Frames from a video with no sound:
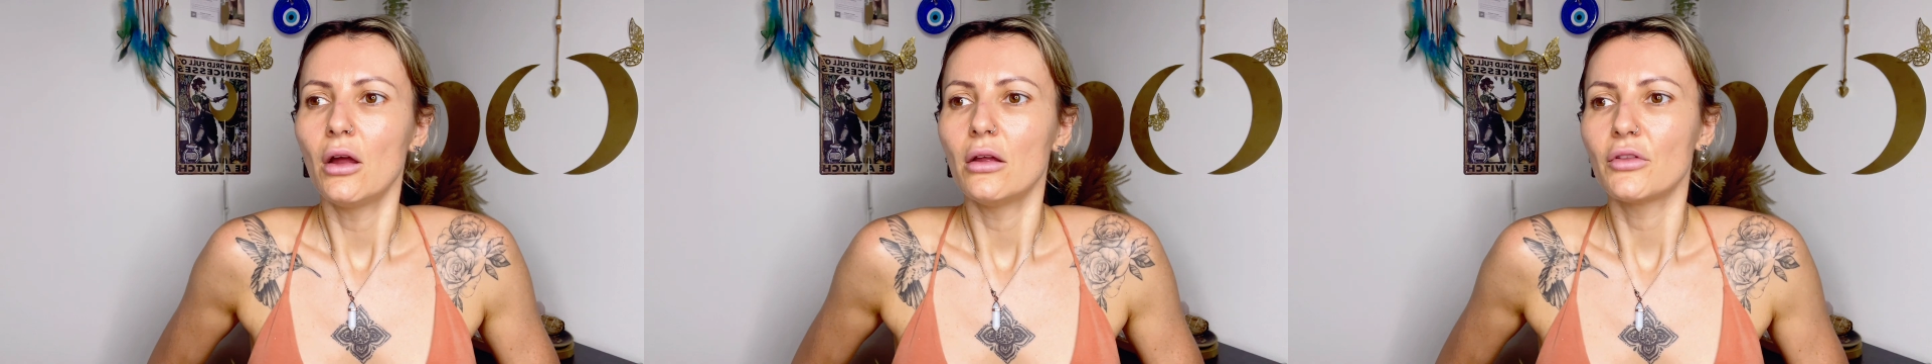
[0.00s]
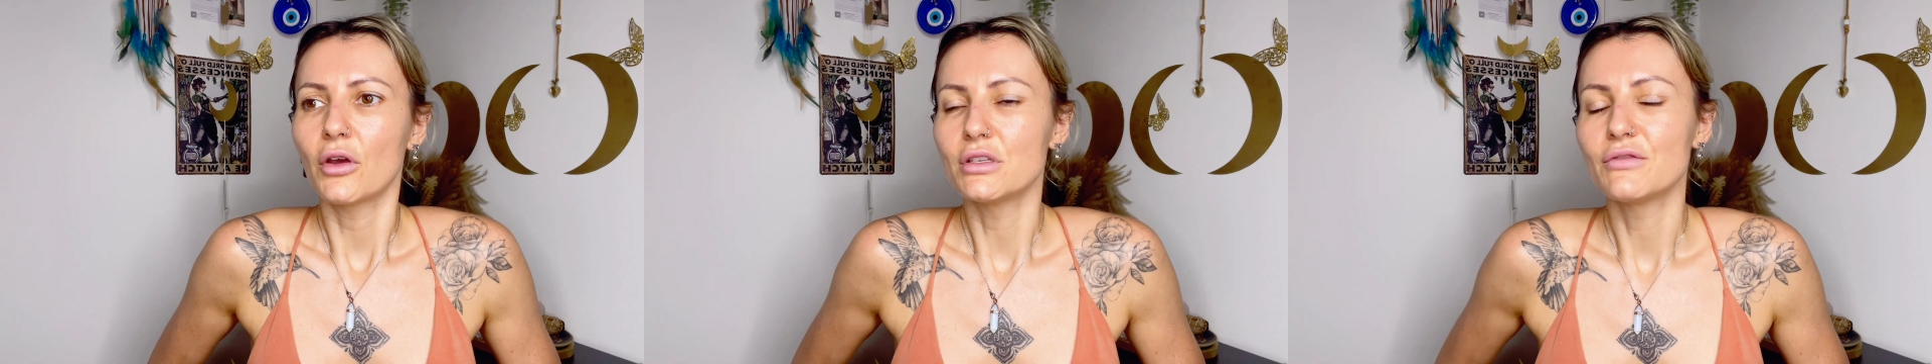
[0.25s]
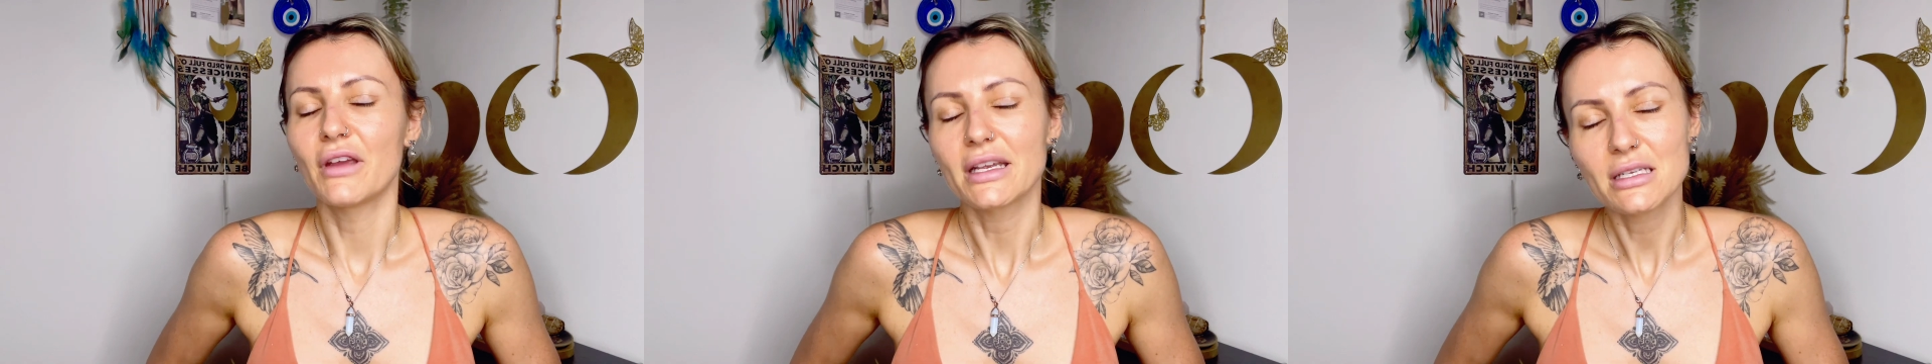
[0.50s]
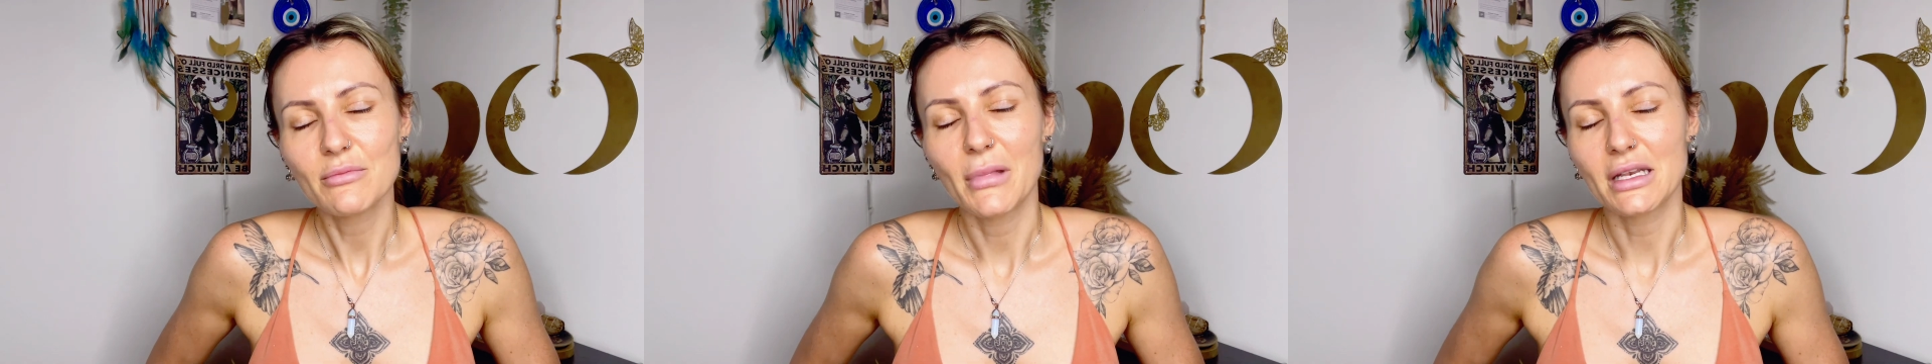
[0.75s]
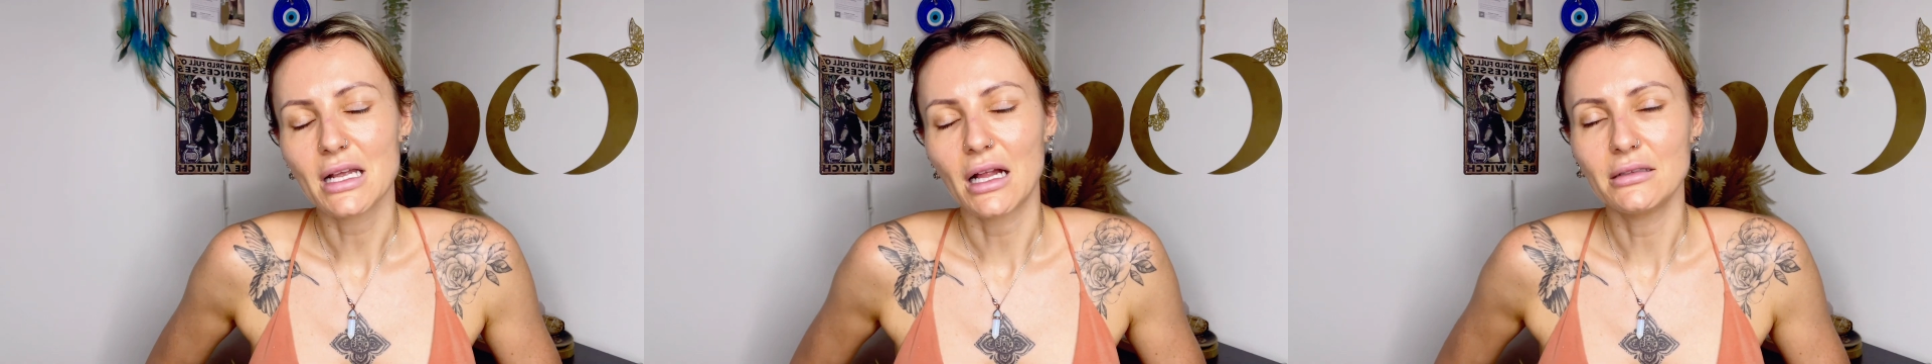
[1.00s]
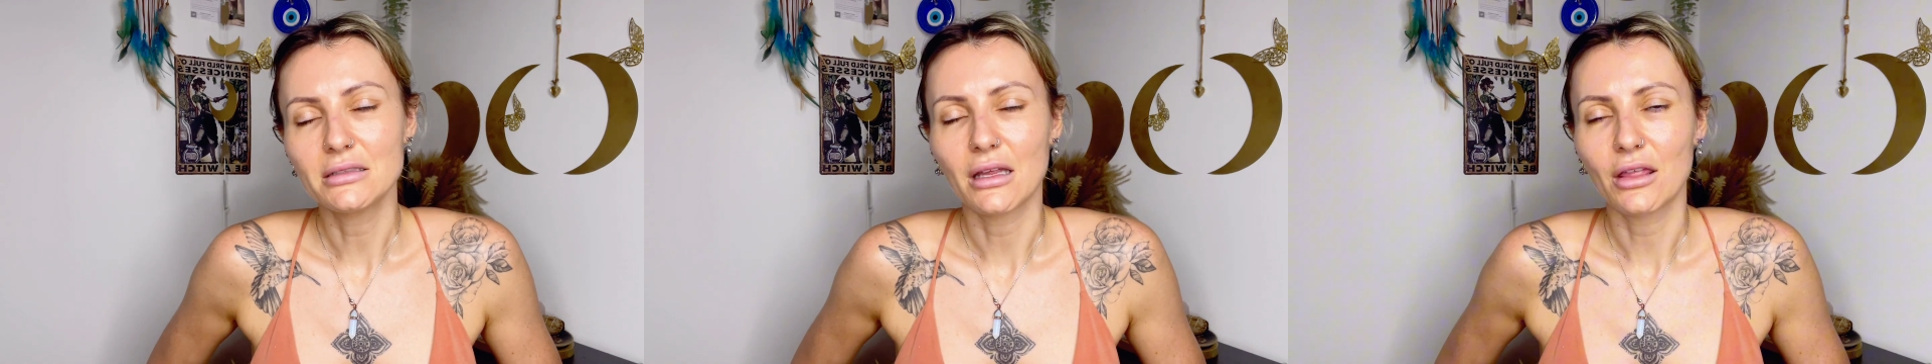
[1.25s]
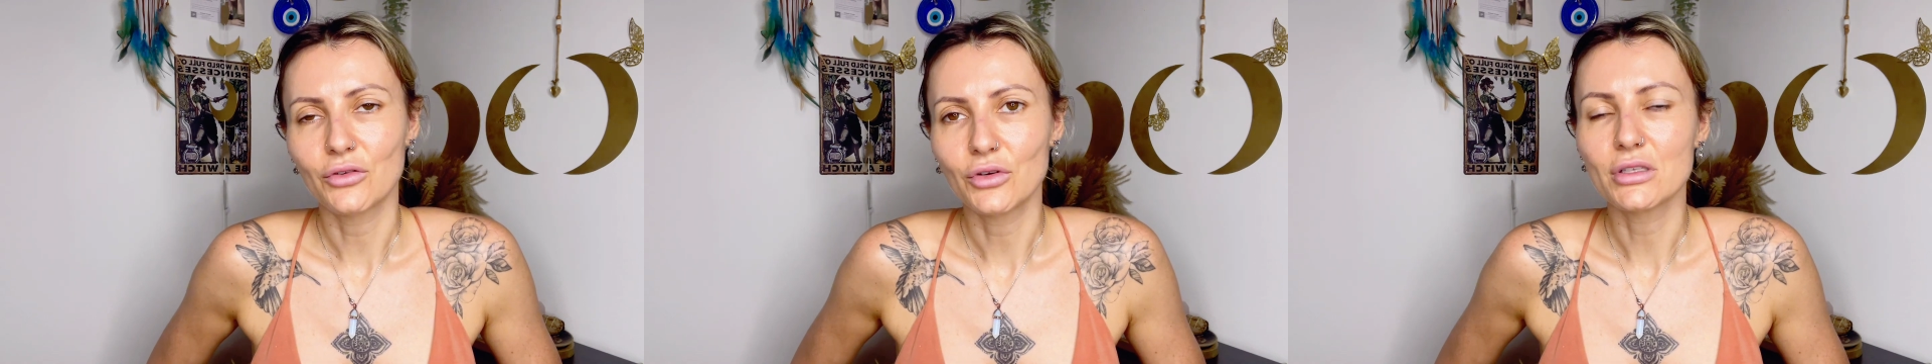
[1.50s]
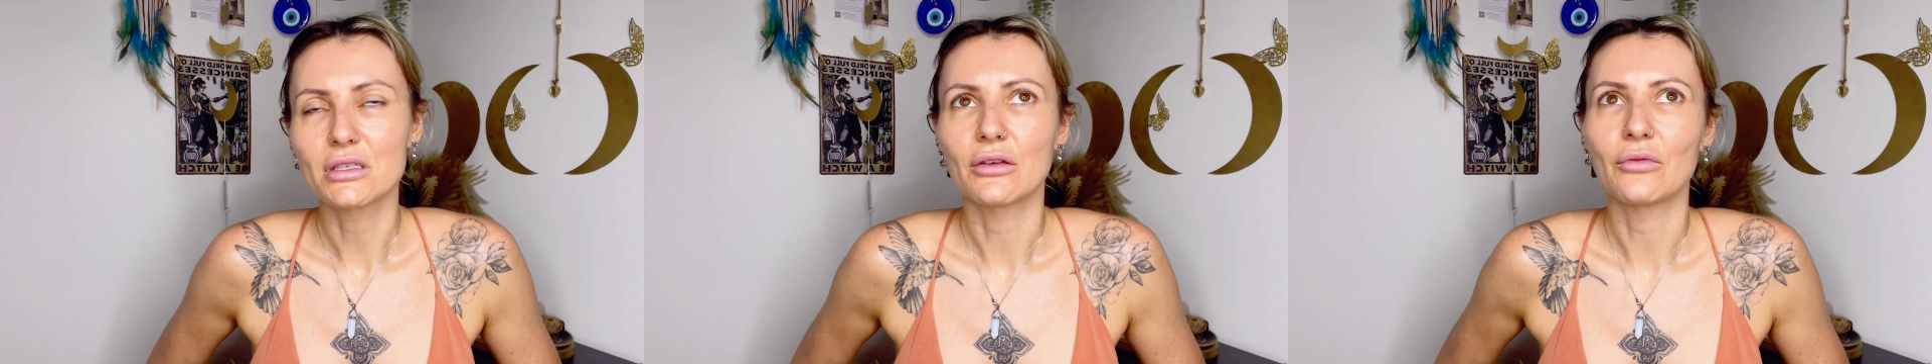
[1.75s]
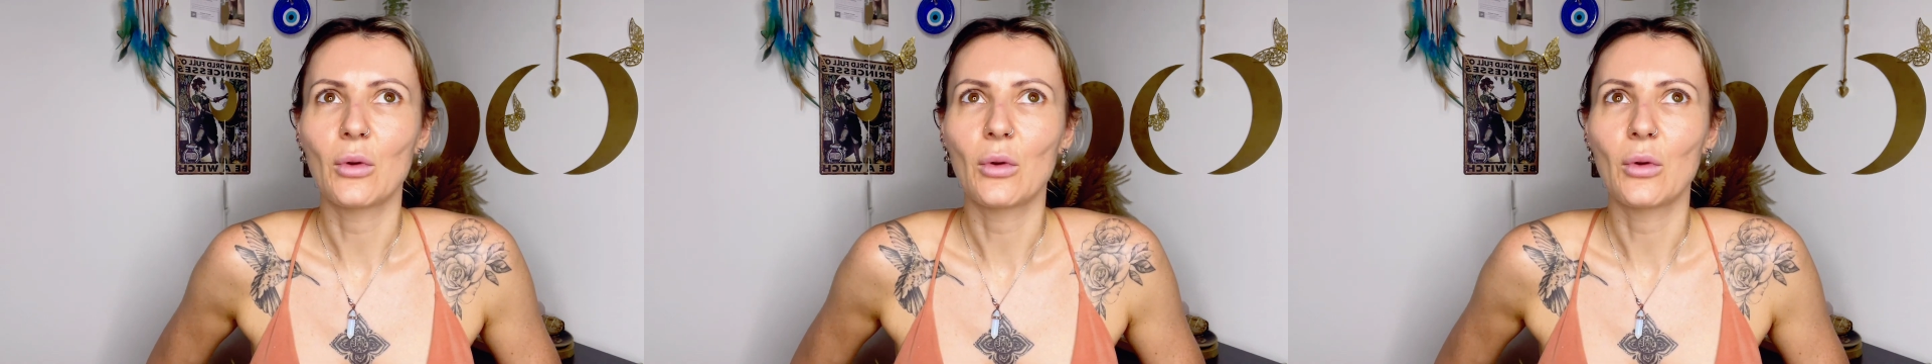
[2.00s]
those victim mentality thoughts of